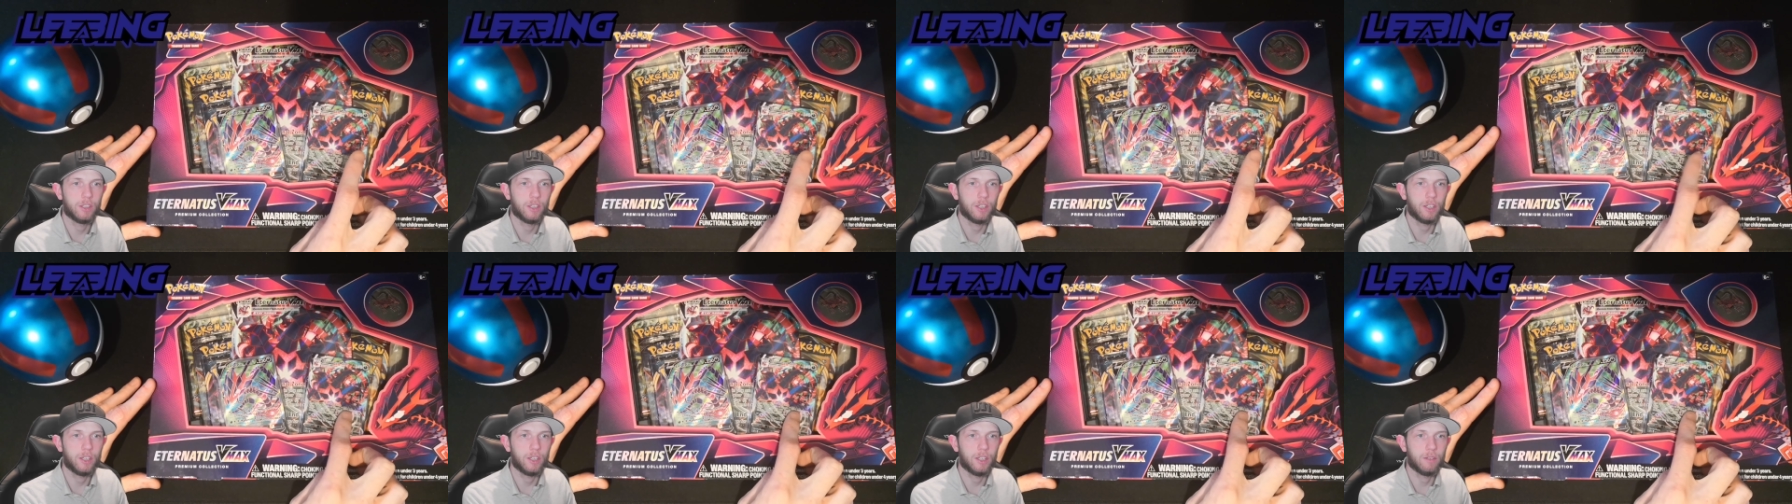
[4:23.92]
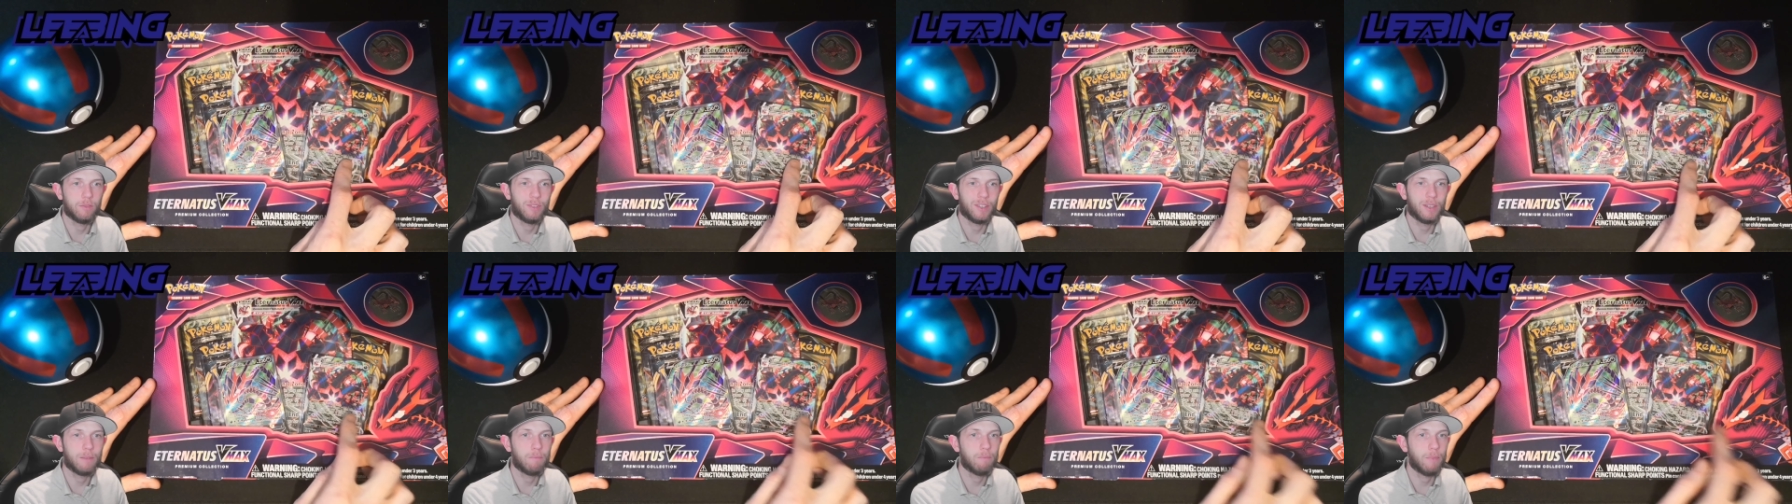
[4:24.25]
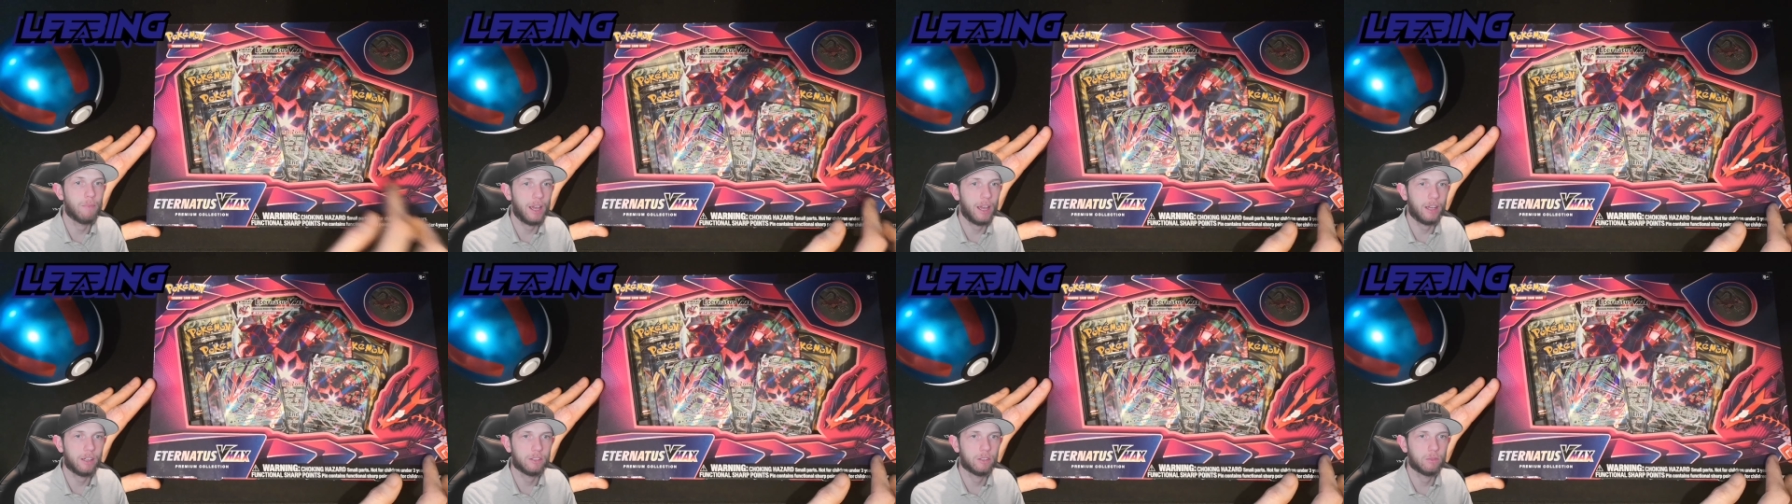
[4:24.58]
V
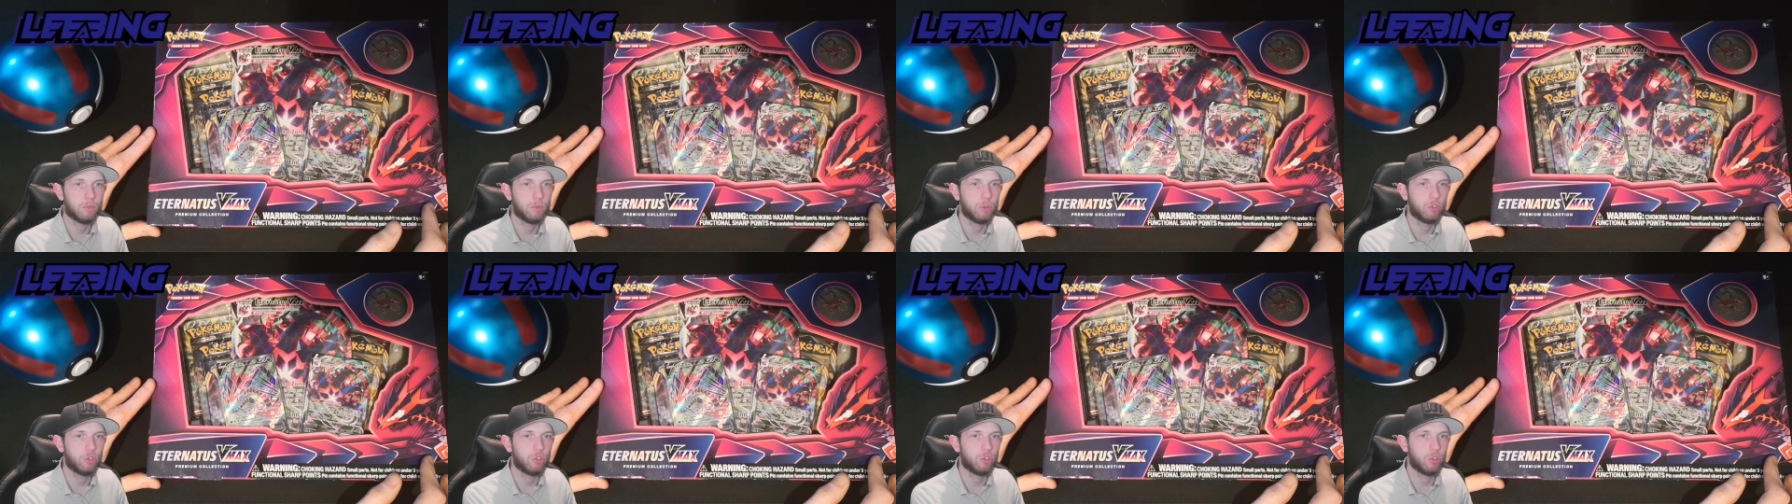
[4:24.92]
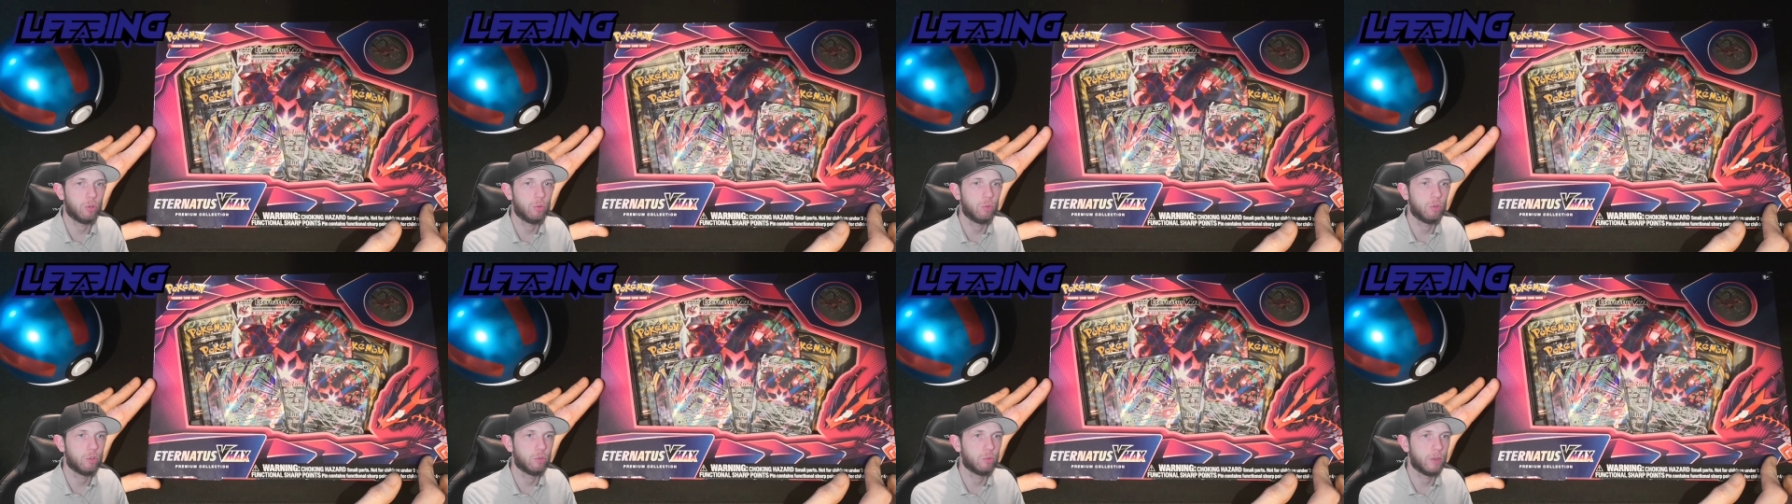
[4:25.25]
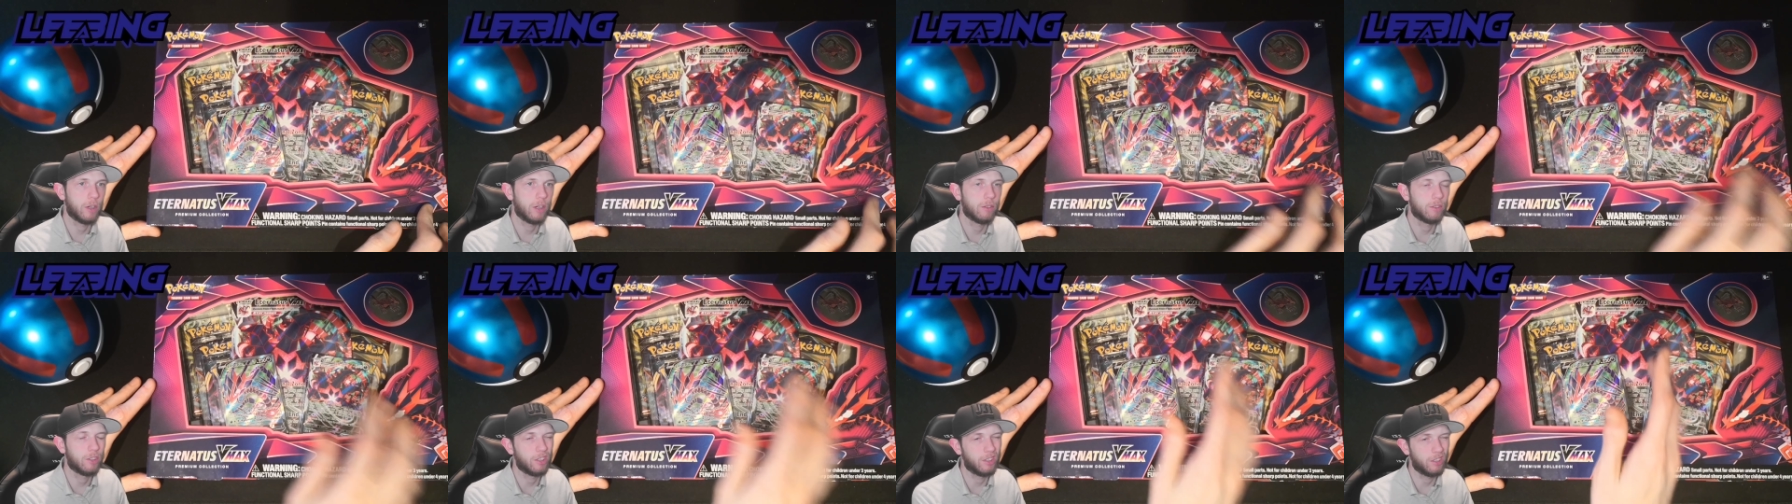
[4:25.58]
Max, which is cool as well.
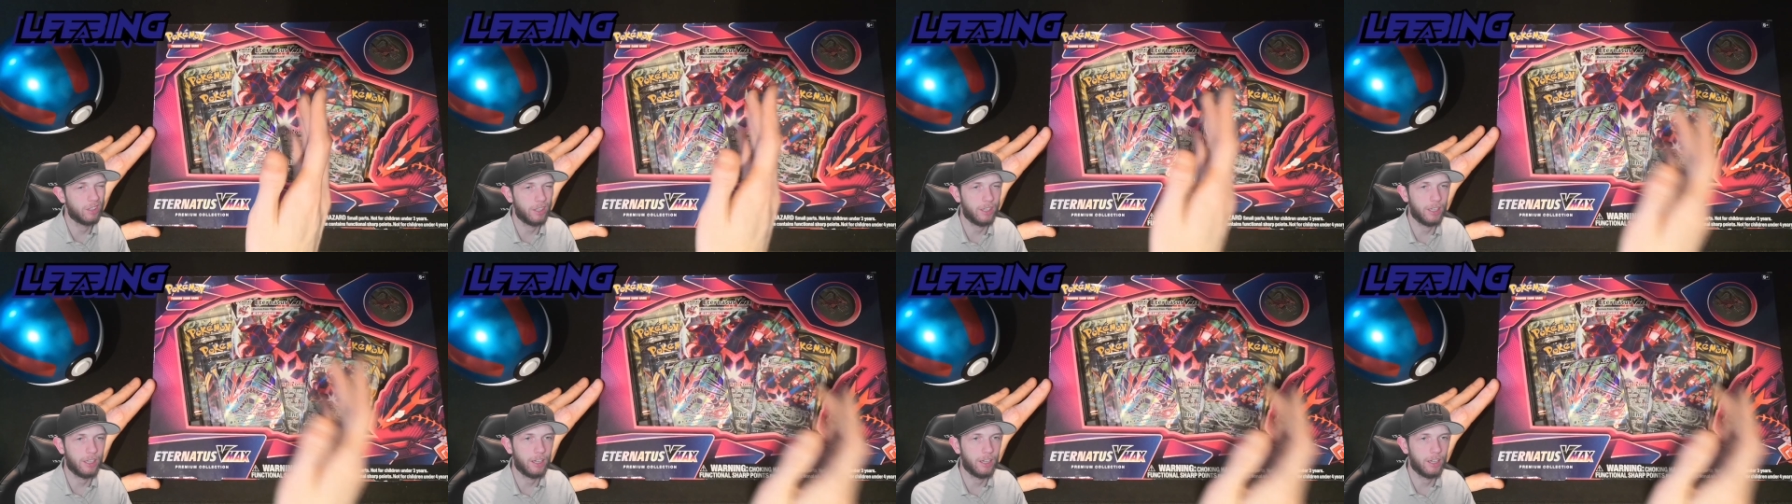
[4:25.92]
And again,